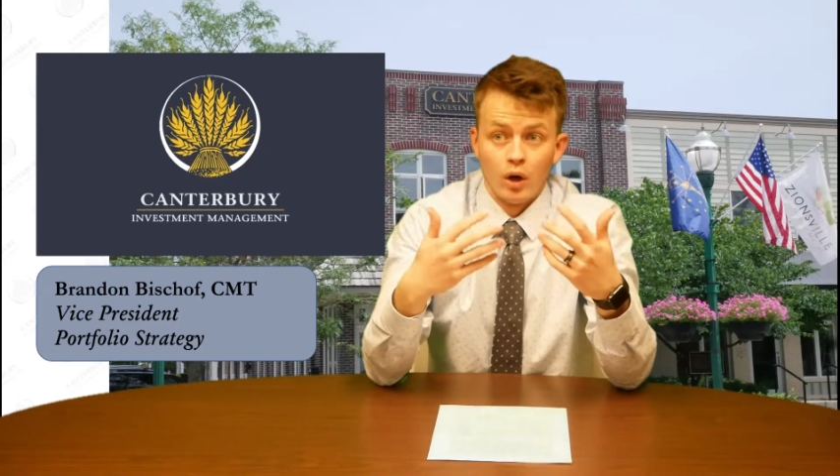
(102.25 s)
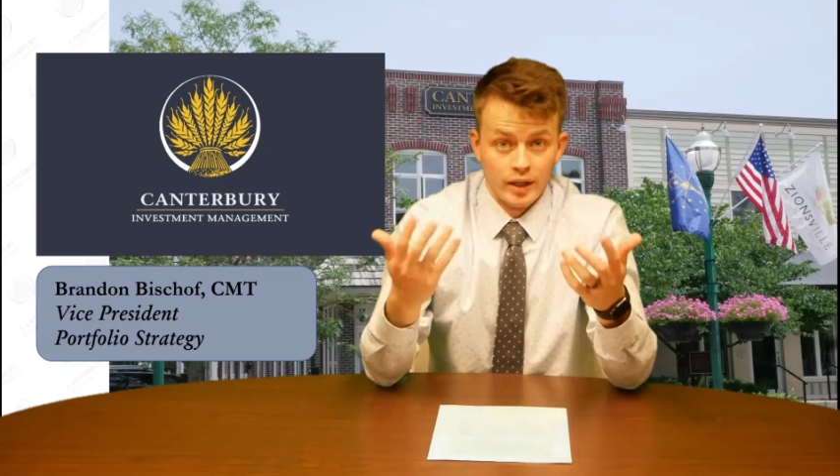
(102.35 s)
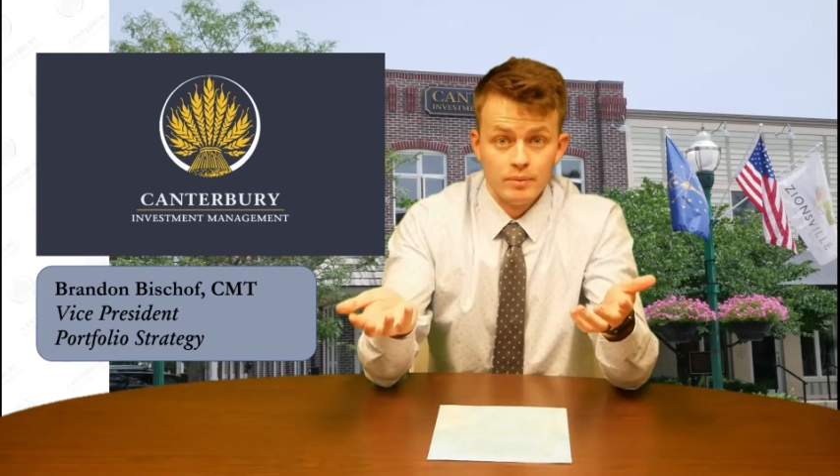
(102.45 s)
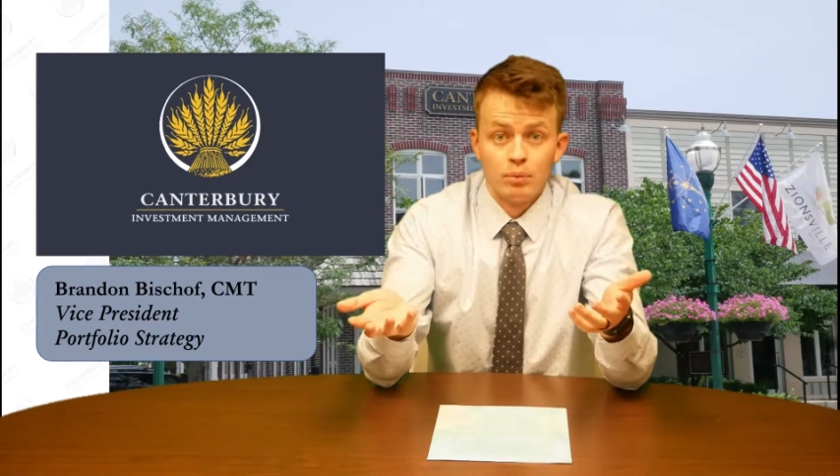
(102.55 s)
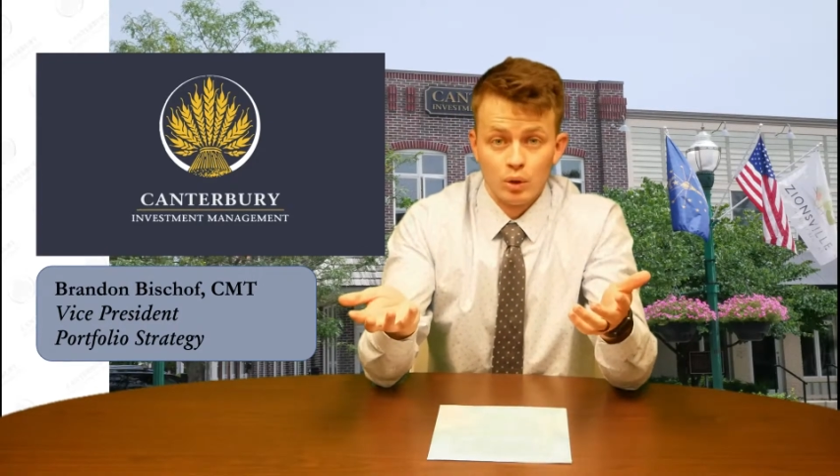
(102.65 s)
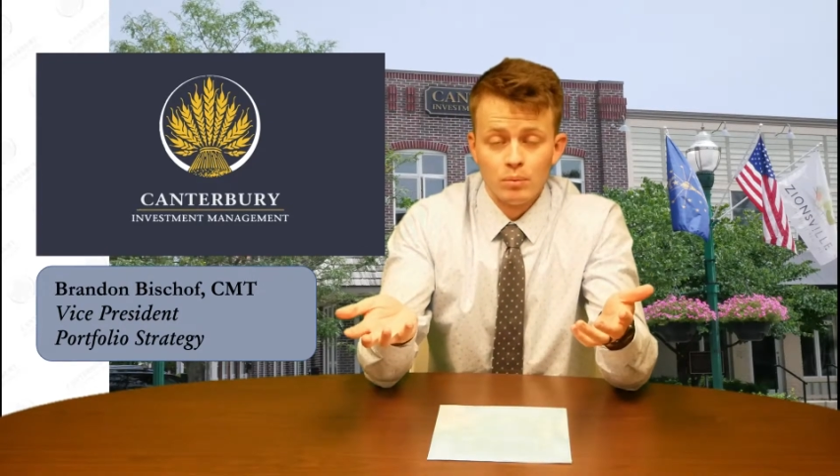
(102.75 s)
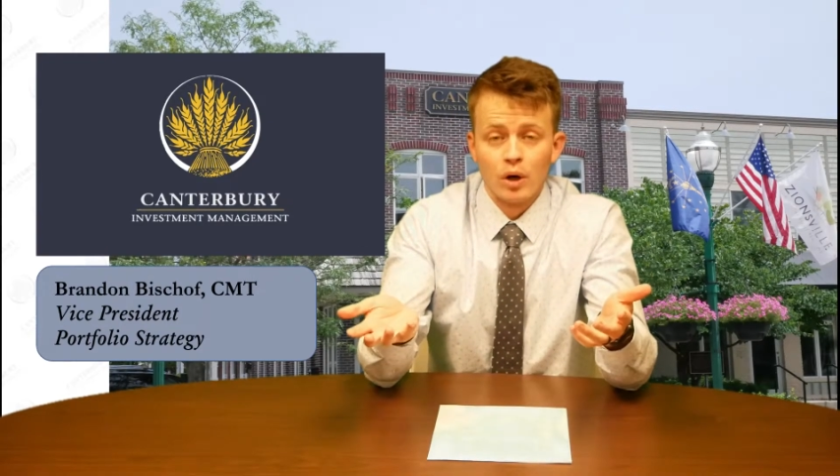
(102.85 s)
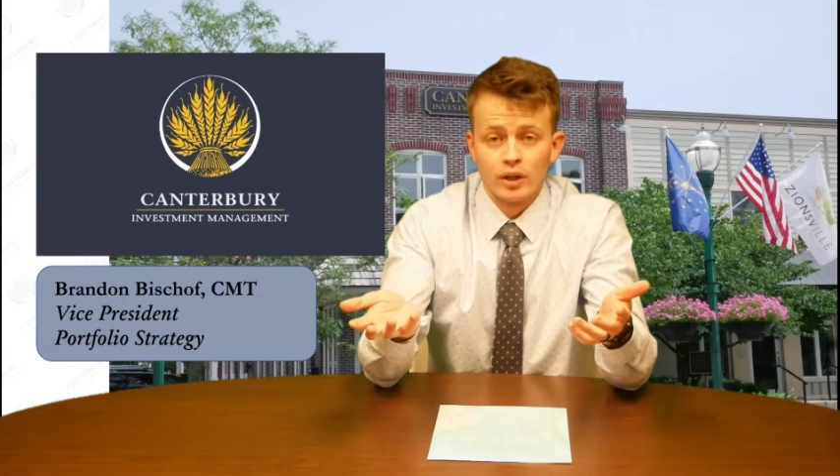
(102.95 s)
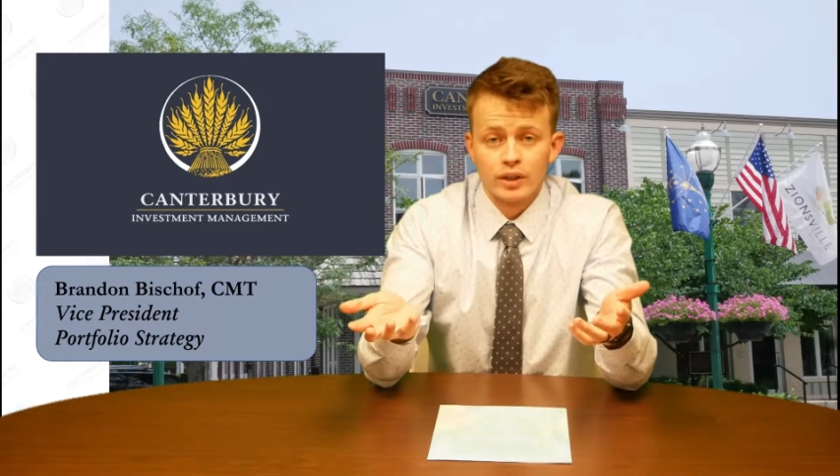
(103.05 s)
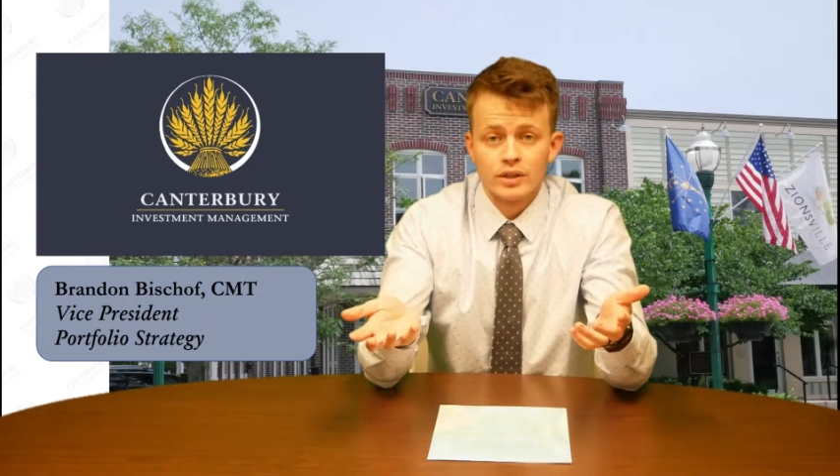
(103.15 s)
in bull
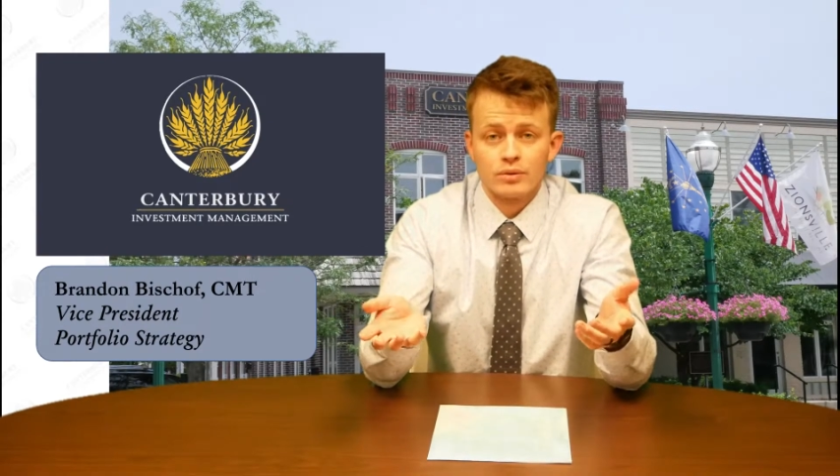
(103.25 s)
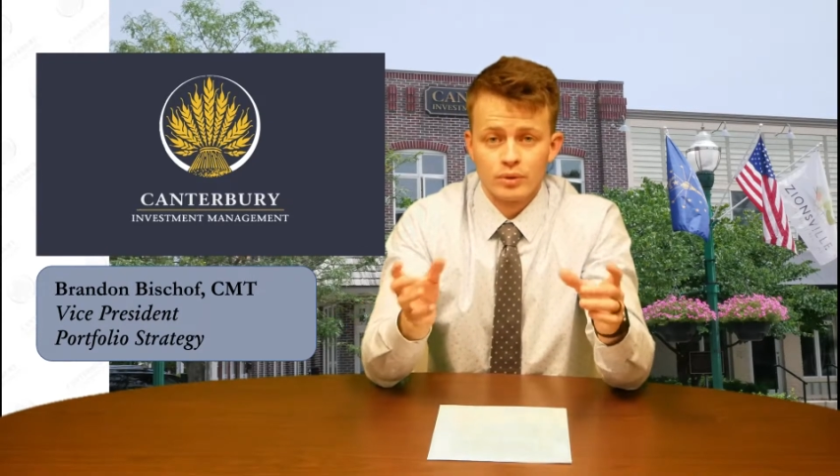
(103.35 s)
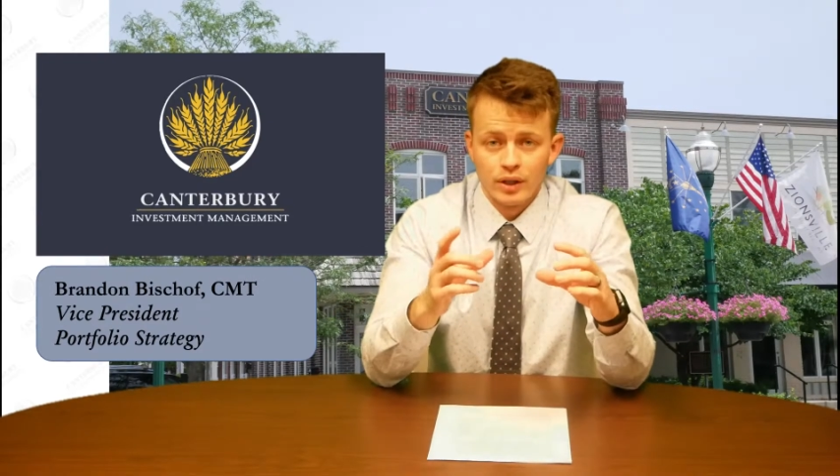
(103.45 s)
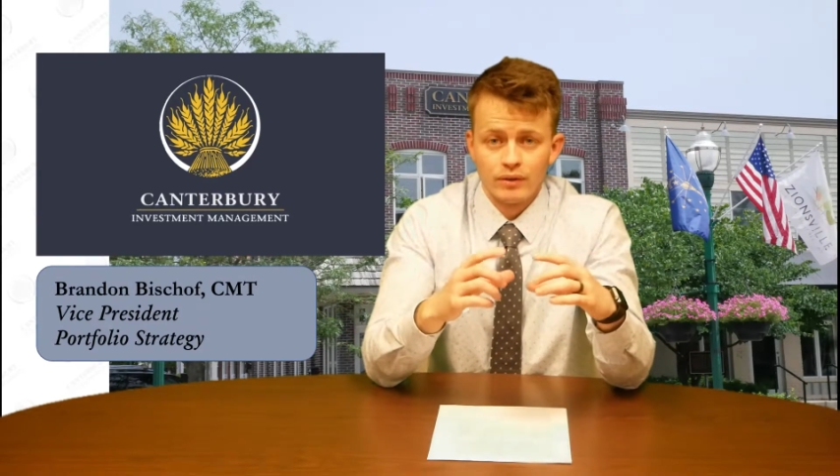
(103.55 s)
markets when you